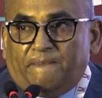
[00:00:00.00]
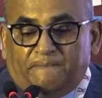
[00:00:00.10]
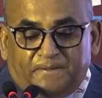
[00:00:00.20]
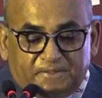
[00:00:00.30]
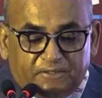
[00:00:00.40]

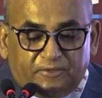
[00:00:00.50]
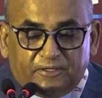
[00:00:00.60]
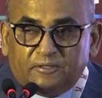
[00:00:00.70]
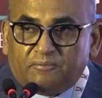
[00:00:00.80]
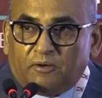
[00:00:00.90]
This is where
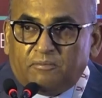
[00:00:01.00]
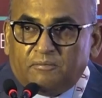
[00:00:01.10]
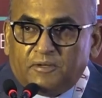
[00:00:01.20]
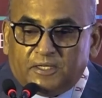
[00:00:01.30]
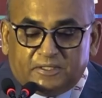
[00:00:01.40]
the
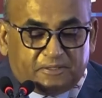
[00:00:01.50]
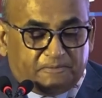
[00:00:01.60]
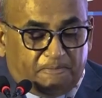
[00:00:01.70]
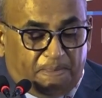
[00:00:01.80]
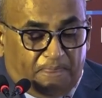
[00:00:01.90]
problem lies.
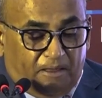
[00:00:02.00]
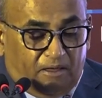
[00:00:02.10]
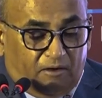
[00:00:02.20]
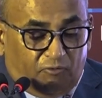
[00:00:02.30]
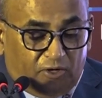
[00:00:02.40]

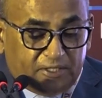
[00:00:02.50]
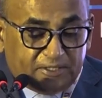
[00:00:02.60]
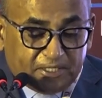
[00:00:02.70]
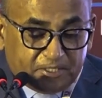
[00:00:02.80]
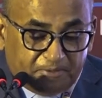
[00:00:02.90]
What
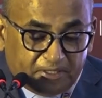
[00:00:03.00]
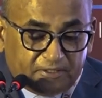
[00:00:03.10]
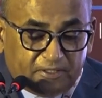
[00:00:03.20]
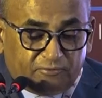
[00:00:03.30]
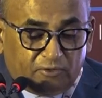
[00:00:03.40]
is
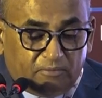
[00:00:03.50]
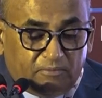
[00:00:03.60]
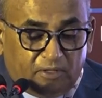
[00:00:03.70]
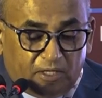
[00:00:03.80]
expected from